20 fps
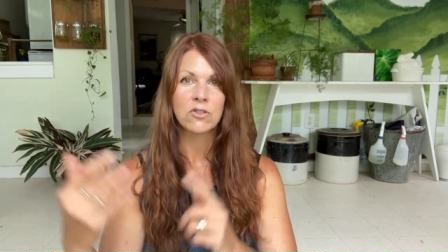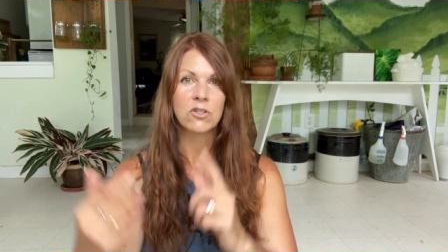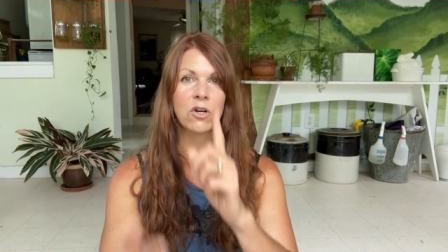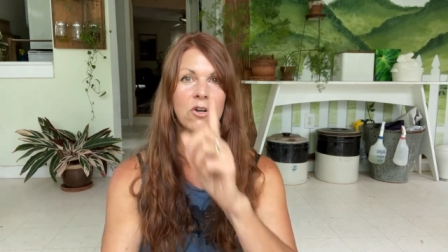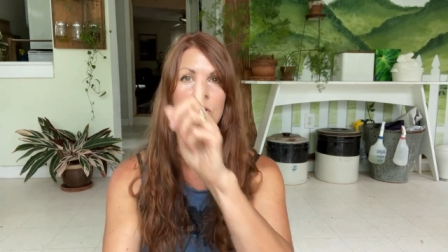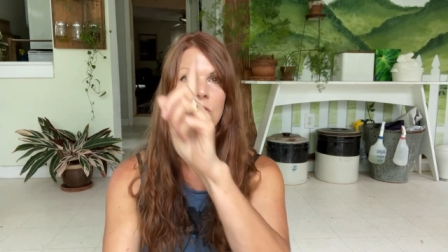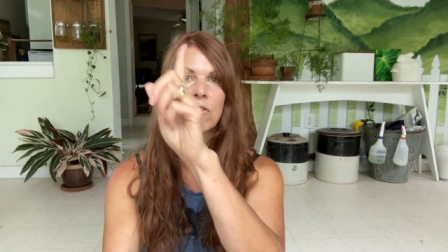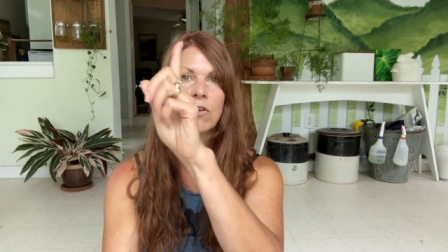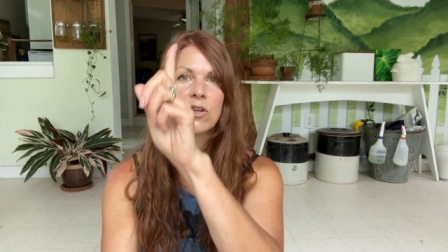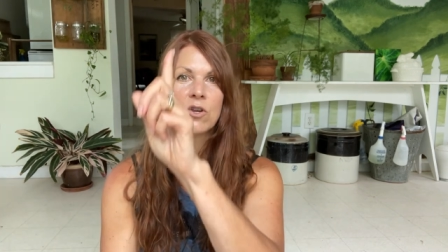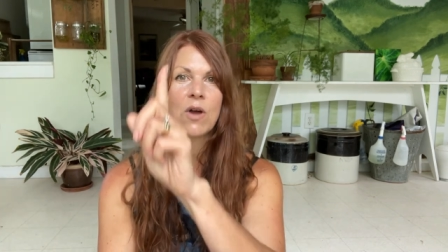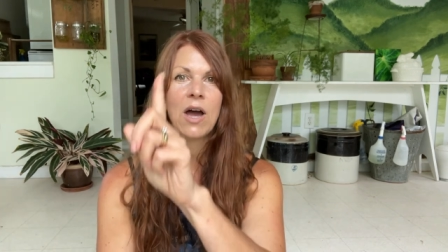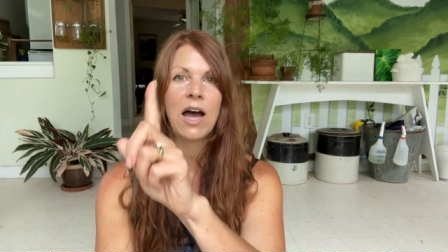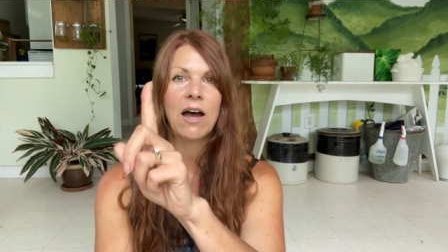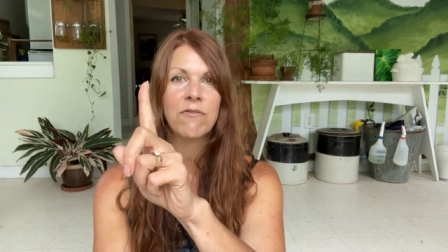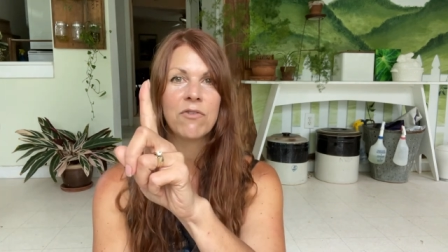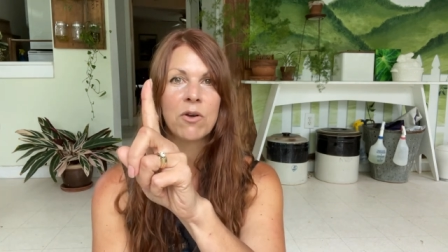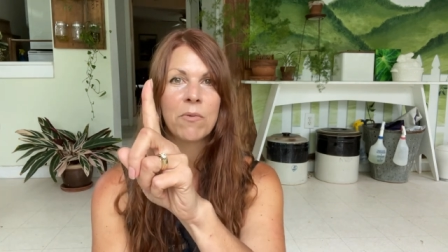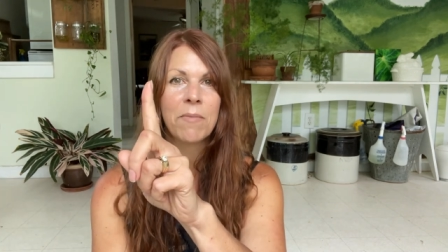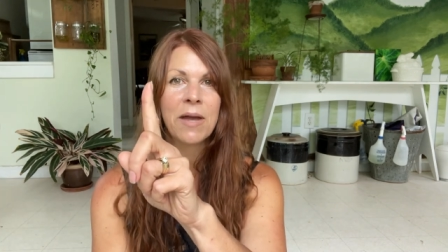So you, you
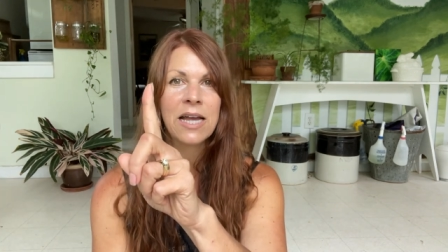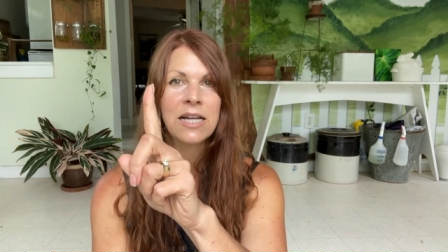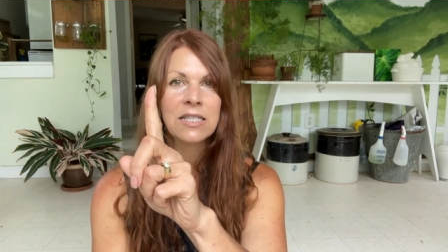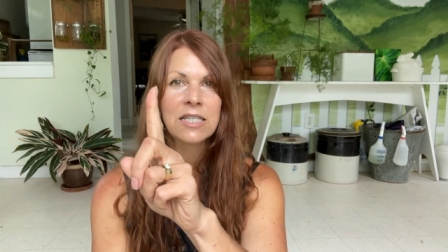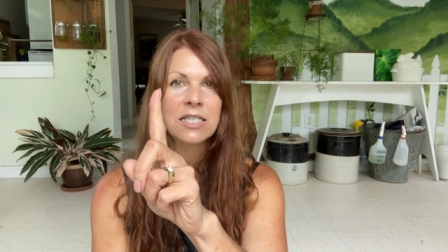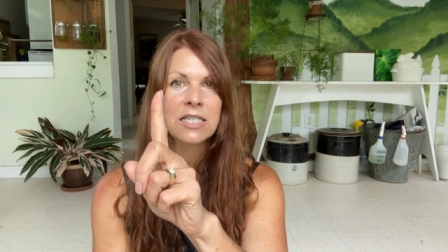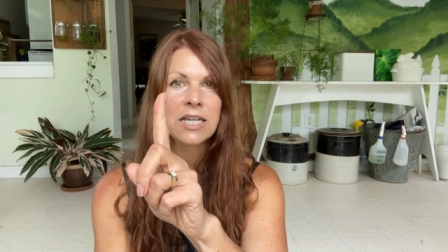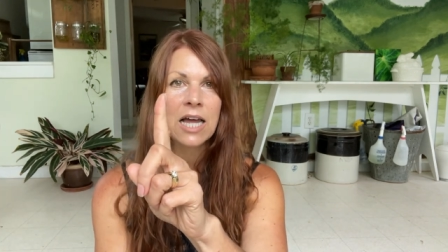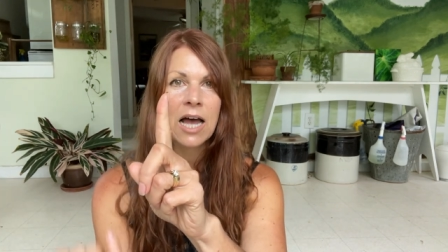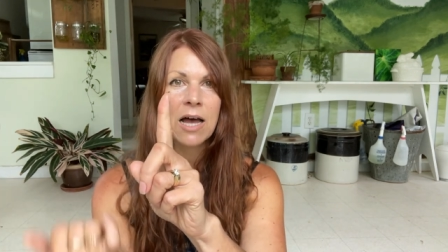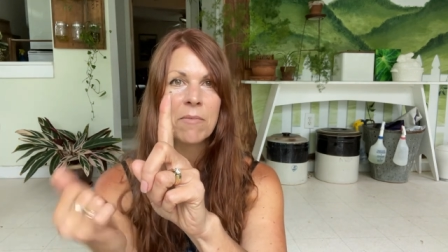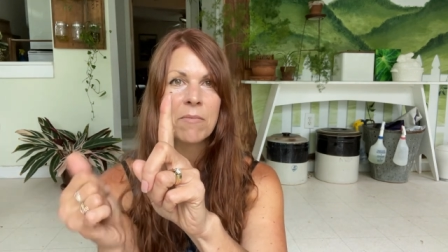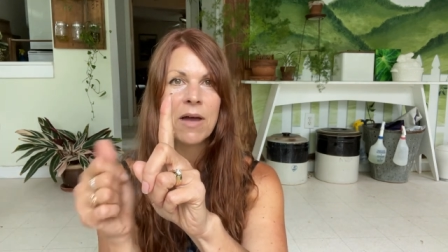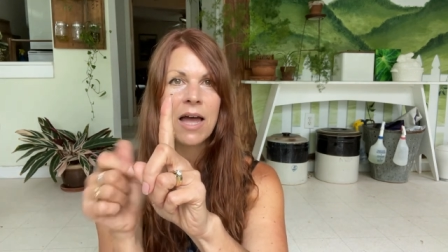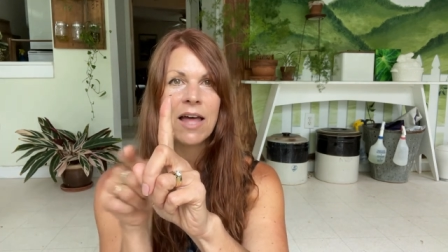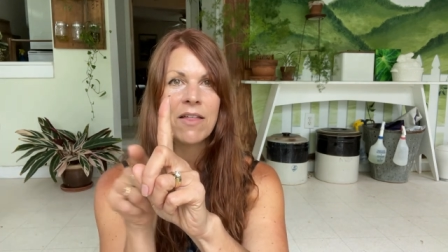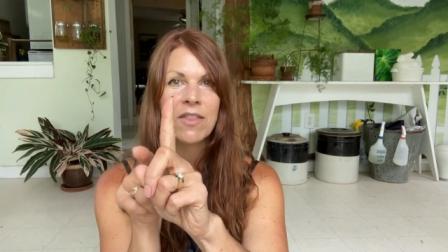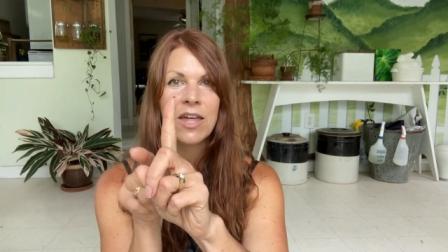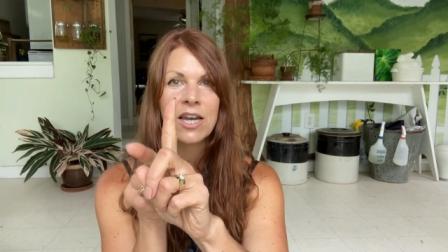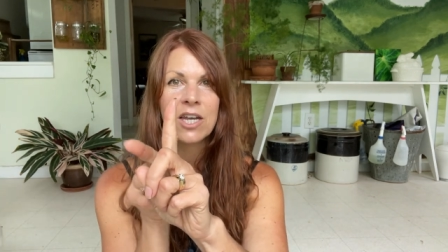have your main stem
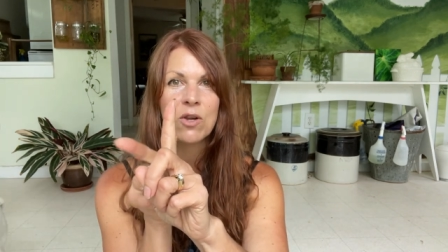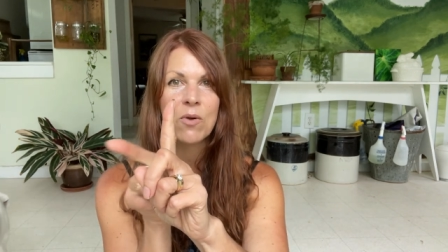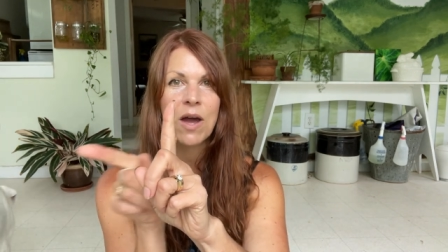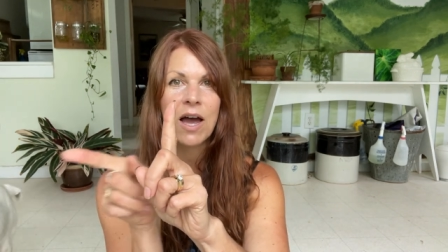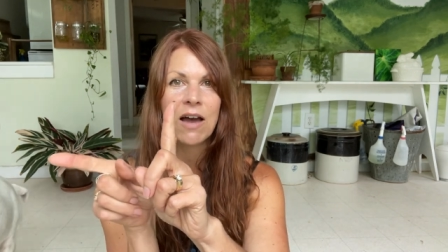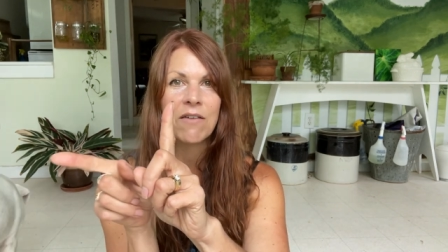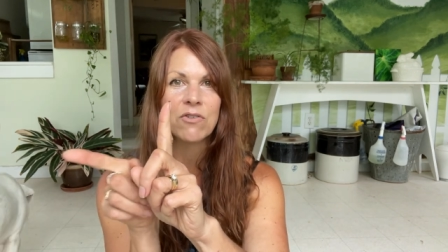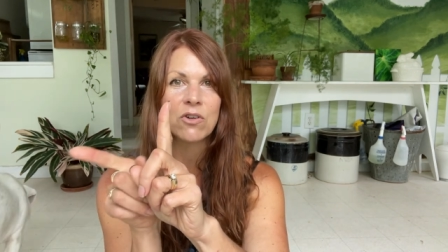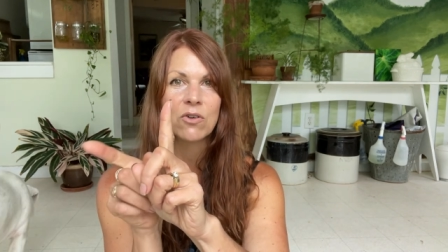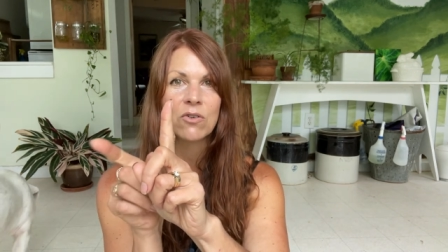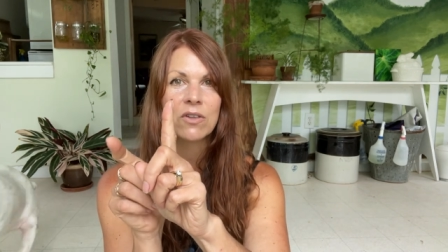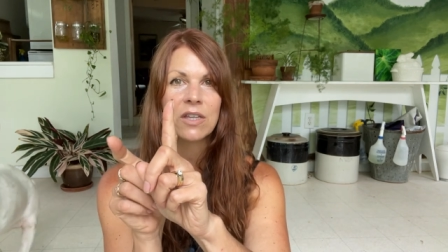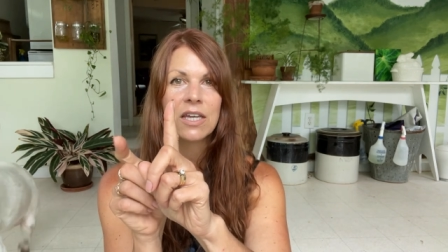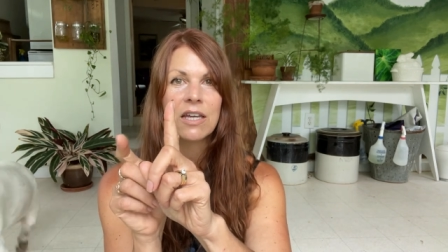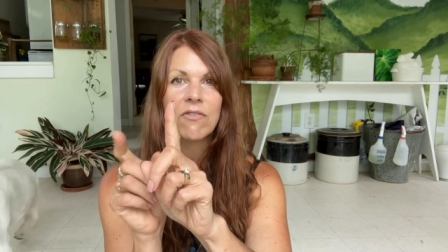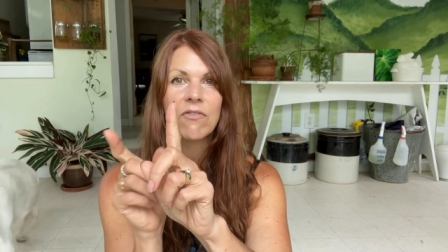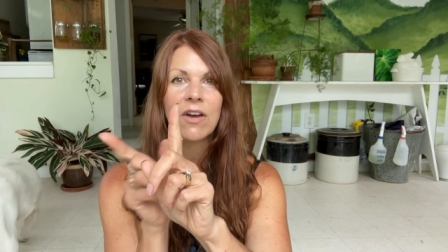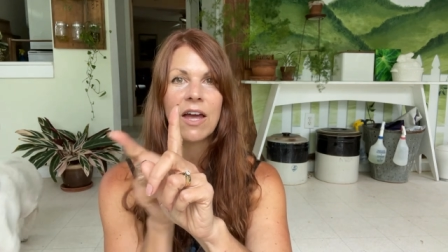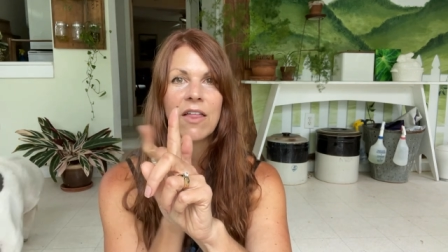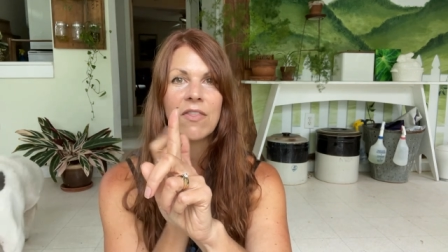and then you have your
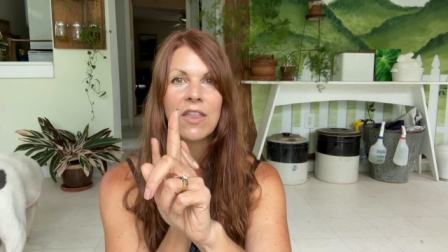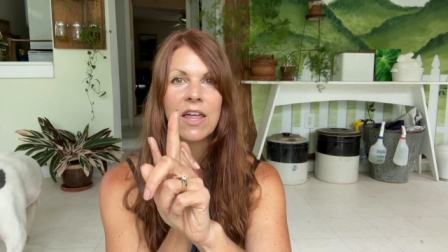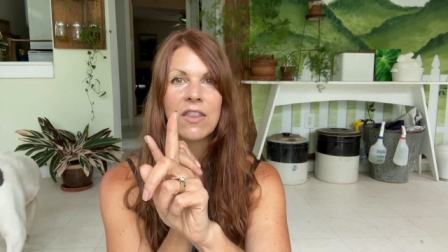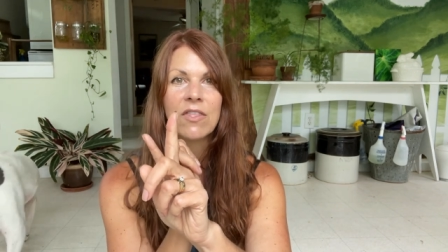leaf and